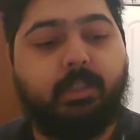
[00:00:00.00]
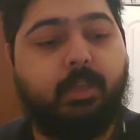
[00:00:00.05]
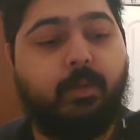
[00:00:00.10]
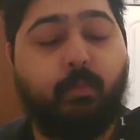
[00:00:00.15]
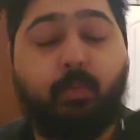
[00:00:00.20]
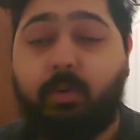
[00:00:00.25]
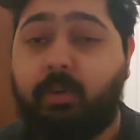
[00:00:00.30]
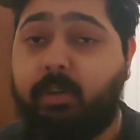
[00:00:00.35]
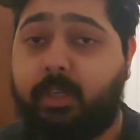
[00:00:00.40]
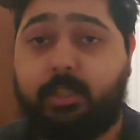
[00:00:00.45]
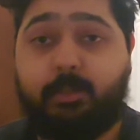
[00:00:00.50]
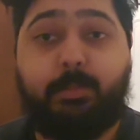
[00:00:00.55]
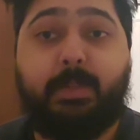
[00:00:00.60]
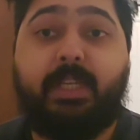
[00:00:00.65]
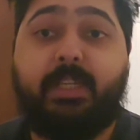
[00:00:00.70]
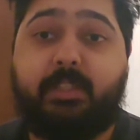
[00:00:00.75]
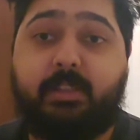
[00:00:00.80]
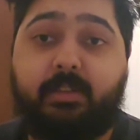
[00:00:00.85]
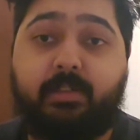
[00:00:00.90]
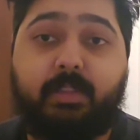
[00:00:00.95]
they were
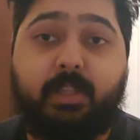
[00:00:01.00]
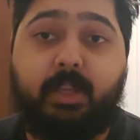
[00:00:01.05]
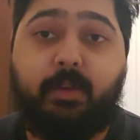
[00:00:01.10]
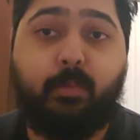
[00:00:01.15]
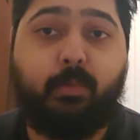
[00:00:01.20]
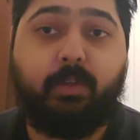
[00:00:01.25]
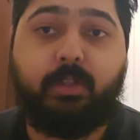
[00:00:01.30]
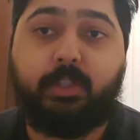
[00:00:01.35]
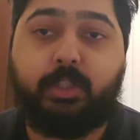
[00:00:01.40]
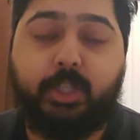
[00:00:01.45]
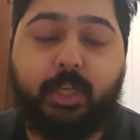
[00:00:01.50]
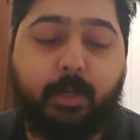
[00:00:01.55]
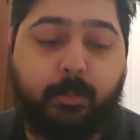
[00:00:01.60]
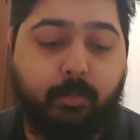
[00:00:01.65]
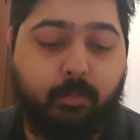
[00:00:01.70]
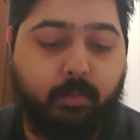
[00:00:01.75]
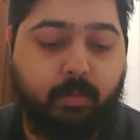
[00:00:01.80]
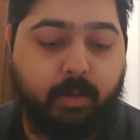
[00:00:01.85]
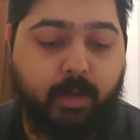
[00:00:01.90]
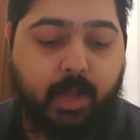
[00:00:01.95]
expensive. They weren't cheap
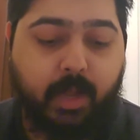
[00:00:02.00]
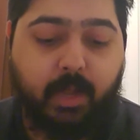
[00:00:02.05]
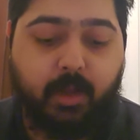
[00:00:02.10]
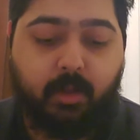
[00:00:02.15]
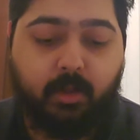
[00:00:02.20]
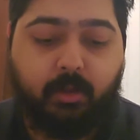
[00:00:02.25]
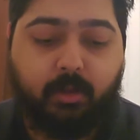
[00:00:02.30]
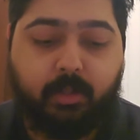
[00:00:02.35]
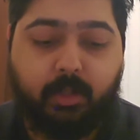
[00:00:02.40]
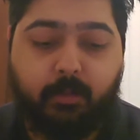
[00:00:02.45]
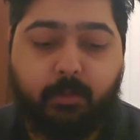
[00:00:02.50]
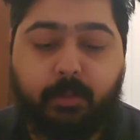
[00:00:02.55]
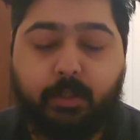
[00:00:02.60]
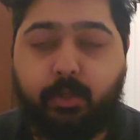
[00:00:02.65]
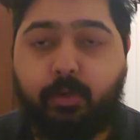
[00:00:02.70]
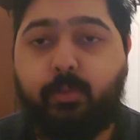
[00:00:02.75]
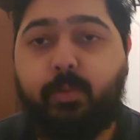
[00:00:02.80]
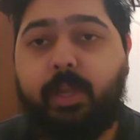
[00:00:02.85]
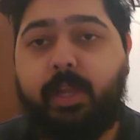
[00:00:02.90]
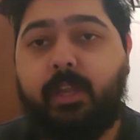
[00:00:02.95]
at all. They were
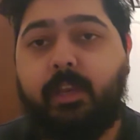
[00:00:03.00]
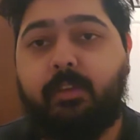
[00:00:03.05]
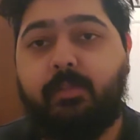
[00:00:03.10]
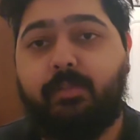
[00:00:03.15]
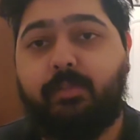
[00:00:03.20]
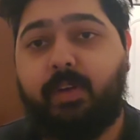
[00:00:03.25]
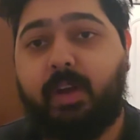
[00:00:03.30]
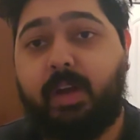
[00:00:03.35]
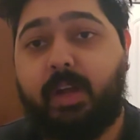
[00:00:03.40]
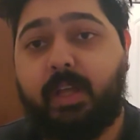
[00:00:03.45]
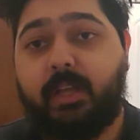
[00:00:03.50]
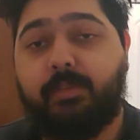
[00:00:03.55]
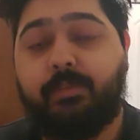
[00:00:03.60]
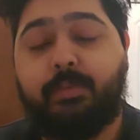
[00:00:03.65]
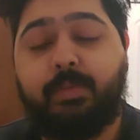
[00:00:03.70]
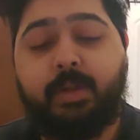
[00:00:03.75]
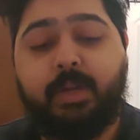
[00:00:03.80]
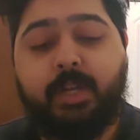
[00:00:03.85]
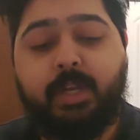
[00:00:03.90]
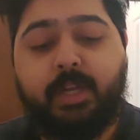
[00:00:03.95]
$285.
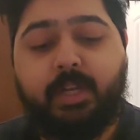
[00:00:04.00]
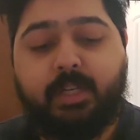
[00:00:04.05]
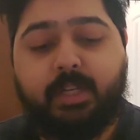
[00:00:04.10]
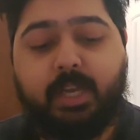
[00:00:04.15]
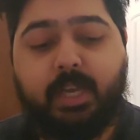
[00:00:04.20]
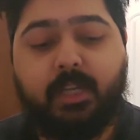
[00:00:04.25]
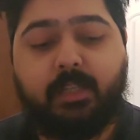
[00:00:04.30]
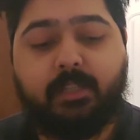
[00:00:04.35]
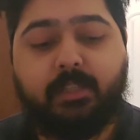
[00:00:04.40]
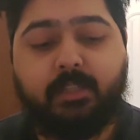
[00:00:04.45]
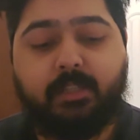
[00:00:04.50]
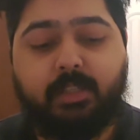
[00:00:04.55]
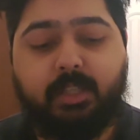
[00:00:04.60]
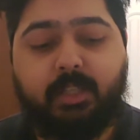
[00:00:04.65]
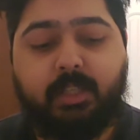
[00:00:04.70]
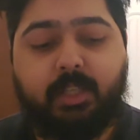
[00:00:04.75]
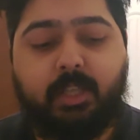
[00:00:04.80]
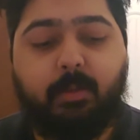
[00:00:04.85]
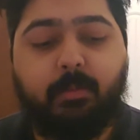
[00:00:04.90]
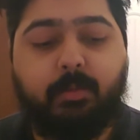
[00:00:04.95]
Taxes and
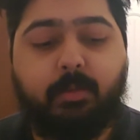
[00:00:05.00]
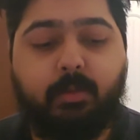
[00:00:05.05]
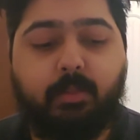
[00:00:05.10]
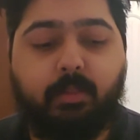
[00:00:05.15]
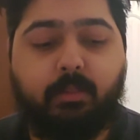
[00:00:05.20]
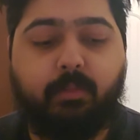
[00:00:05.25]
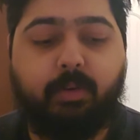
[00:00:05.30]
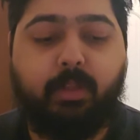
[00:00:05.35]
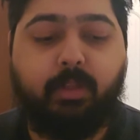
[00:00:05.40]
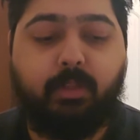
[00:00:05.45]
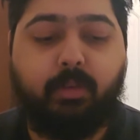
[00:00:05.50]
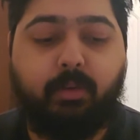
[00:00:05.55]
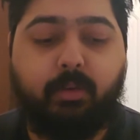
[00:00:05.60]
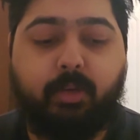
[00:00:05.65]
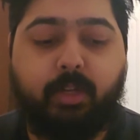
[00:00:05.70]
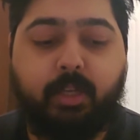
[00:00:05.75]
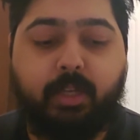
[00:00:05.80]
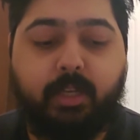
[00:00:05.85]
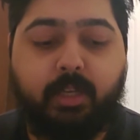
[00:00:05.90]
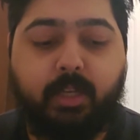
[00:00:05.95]
they came to
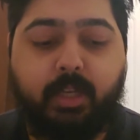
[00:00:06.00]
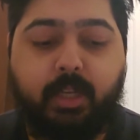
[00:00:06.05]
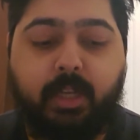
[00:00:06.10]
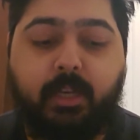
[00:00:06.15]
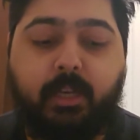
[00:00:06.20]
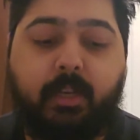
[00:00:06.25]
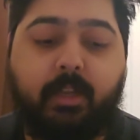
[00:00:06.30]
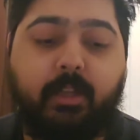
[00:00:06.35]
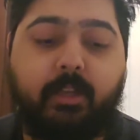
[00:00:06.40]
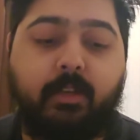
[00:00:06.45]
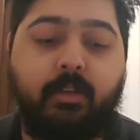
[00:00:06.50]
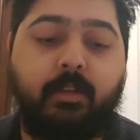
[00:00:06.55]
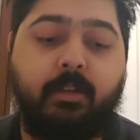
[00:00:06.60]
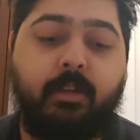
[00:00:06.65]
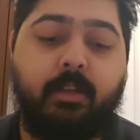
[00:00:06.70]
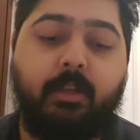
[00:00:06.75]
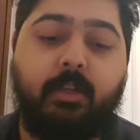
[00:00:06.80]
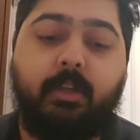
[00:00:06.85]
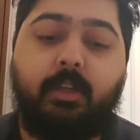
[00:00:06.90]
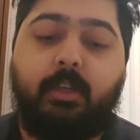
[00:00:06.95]
$330 Canadian.
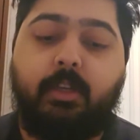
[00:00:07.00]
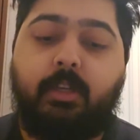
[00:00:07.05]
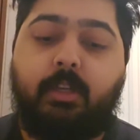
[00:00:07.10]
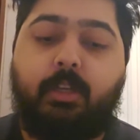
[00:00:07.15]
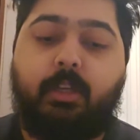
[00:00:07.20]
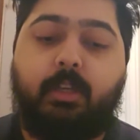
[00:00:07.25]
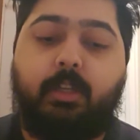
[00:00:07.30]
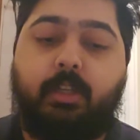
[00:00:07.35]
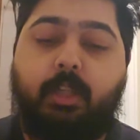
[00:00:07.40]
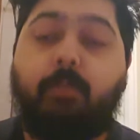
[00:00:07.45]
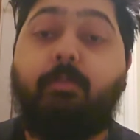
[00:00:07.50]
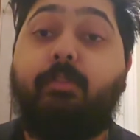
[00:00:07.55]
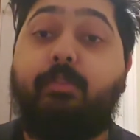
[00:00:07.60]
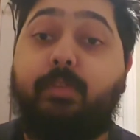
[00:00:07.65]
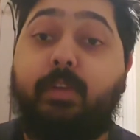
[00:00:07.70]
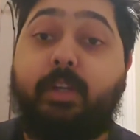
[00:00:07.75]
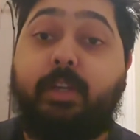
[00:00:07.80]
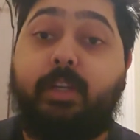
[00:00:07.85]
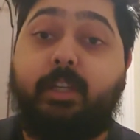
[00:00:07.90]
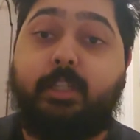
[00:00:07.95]
They were
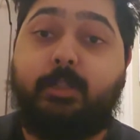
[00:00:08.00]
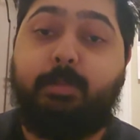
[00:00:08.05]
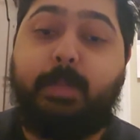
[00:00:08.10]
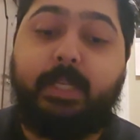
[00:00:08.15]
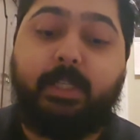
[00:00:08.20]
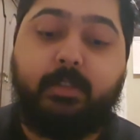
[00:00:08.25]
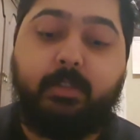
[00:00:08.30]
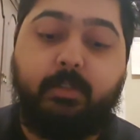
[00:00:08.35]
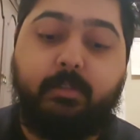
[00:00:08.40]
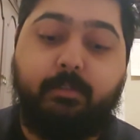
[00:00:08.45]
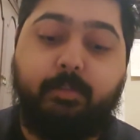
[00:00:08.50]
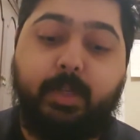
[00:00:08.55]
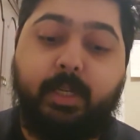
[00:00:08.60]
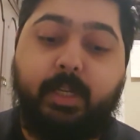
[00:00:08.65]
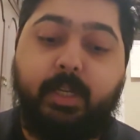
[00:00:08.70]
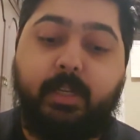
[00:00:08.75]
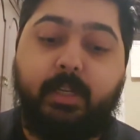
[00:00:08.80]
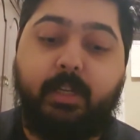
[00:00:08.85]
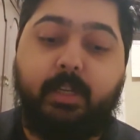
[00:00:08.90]
fucking expensive, but